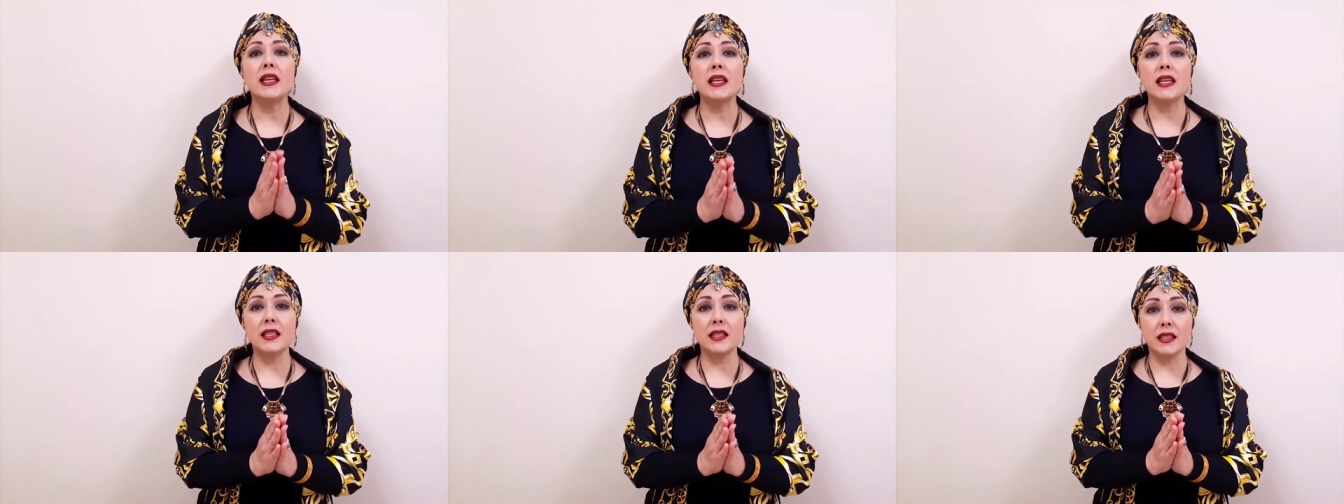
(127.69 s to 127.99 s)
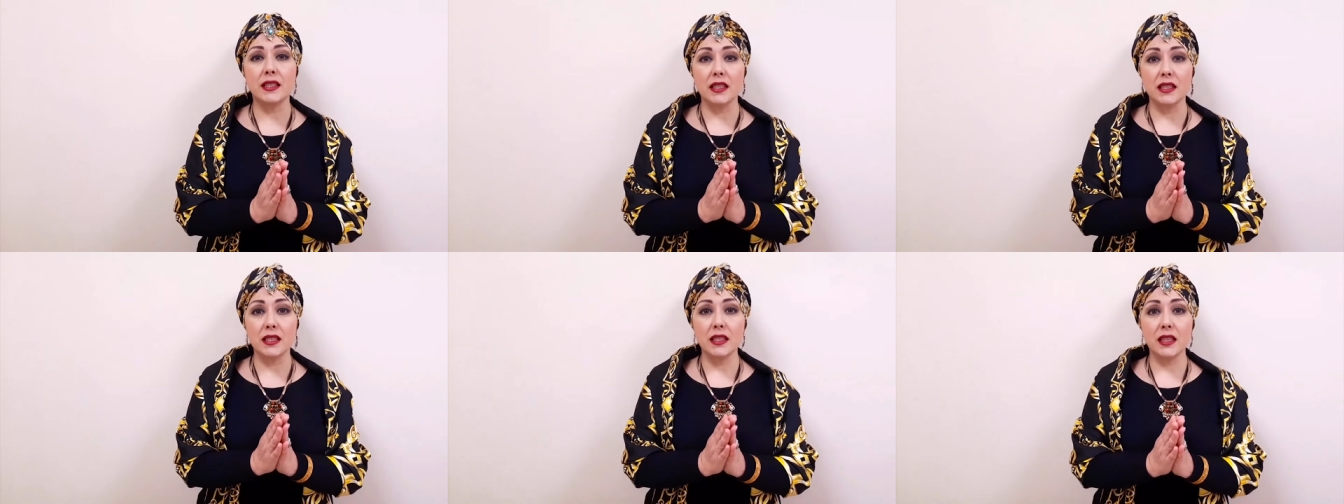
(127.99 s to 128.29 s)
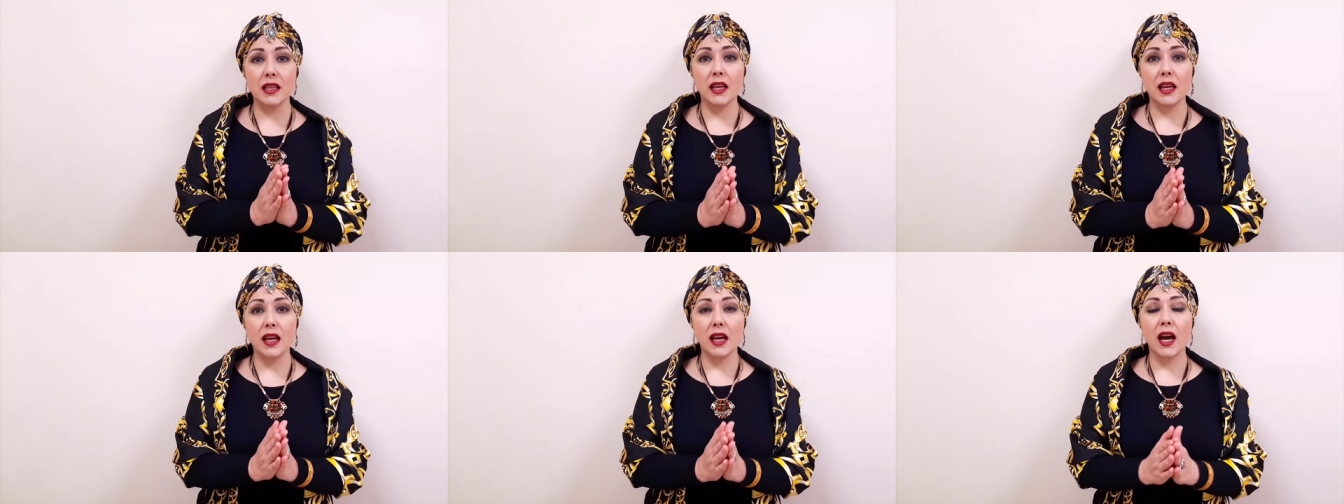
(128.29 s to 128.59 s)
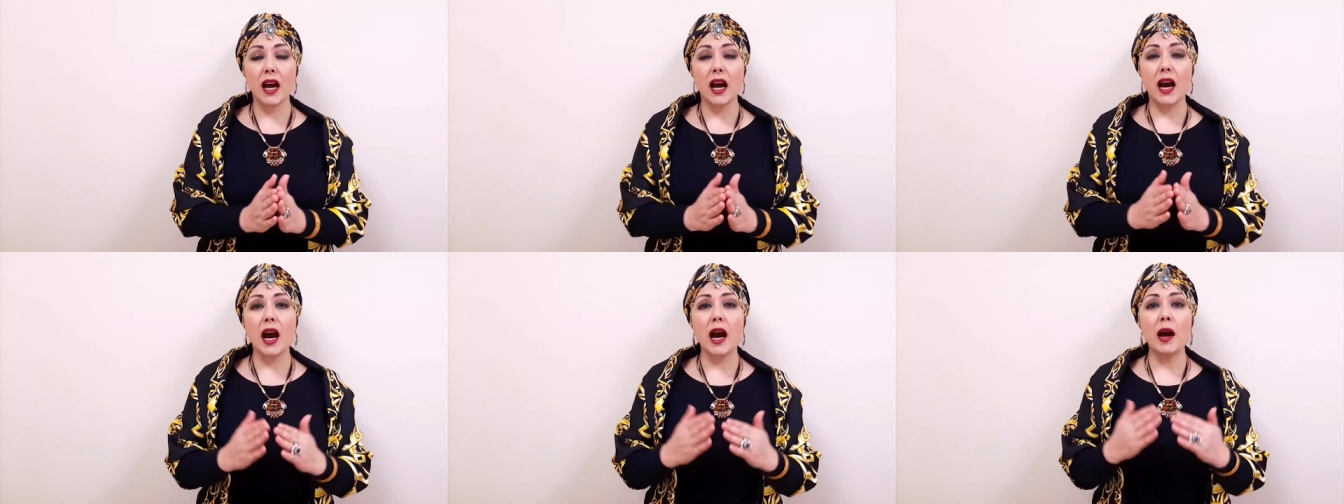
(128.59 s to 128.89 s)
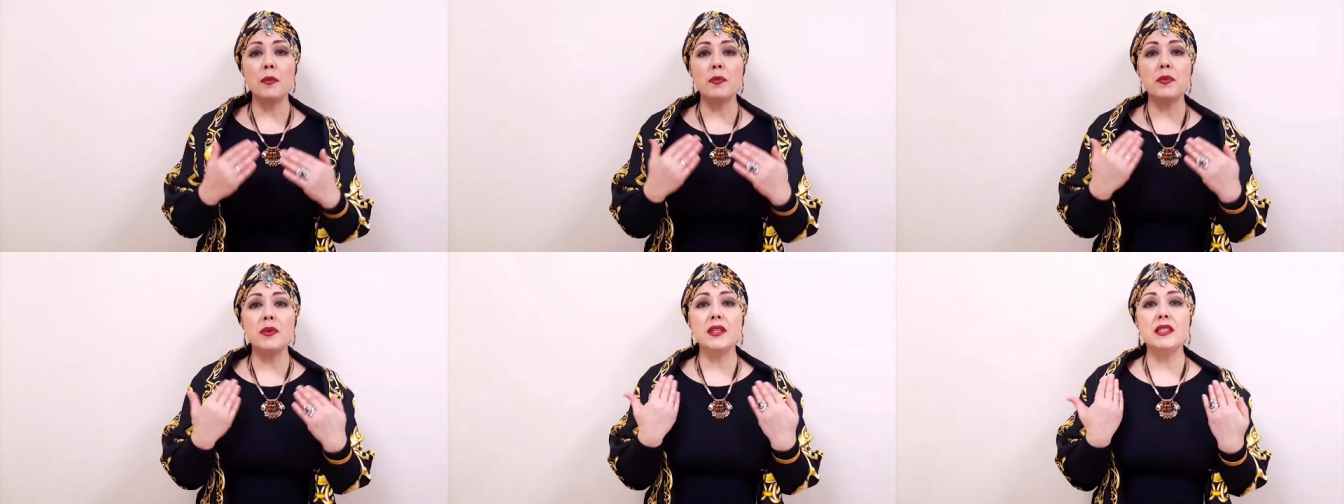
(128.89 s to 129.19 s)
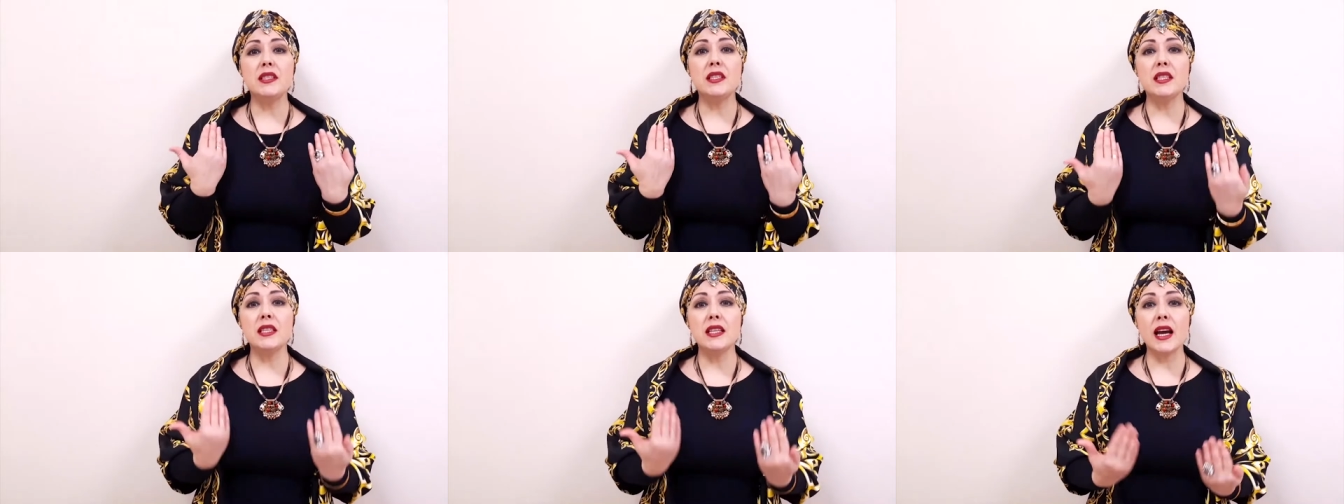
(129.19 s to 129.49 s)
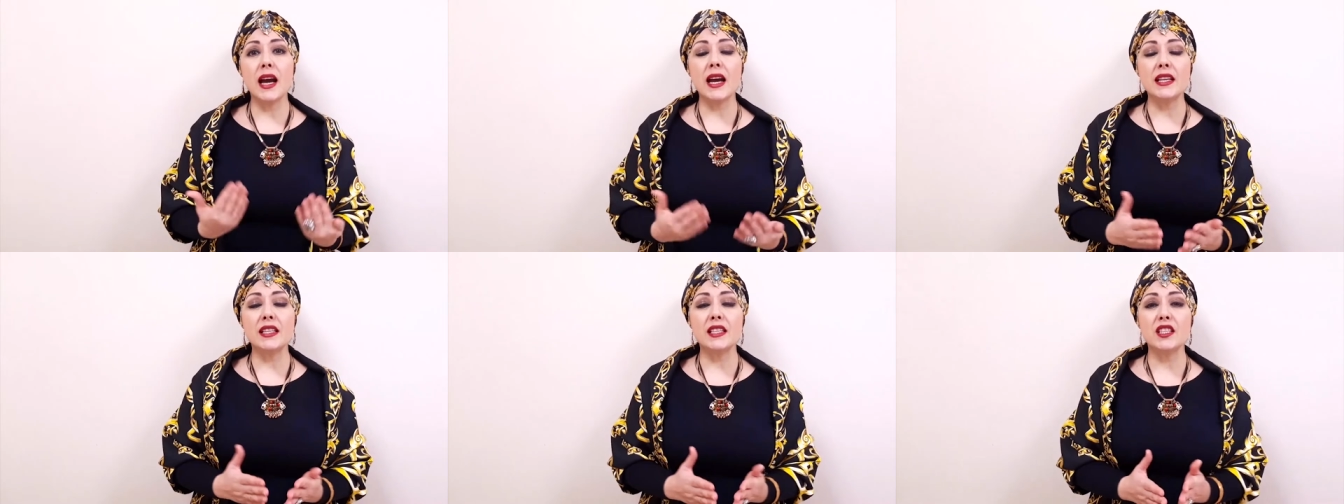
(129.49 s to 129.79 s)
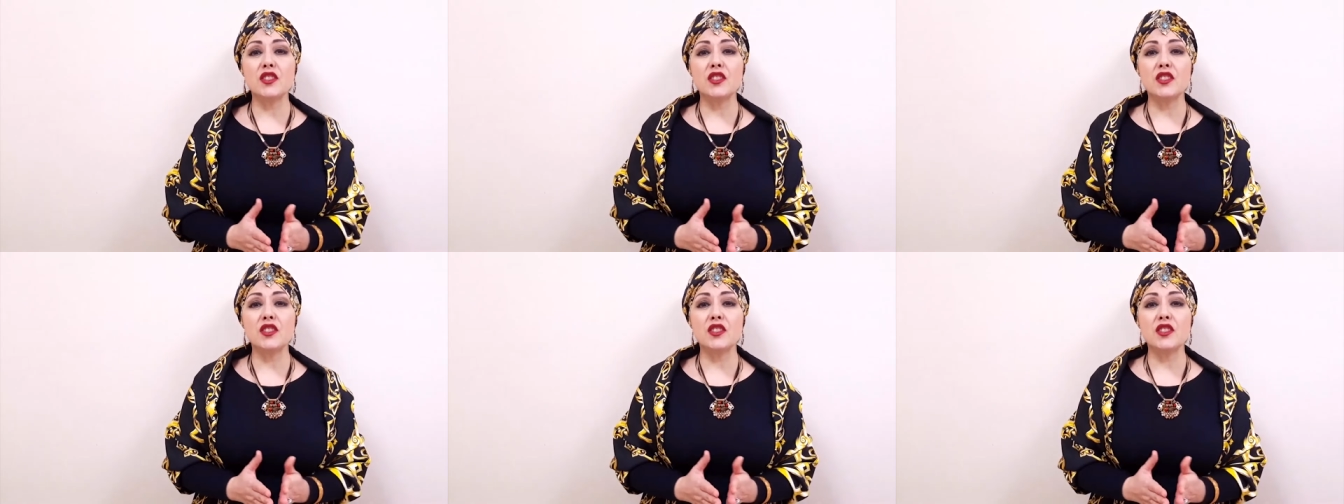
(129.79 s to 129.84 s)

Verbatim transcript: Unite in a field of love.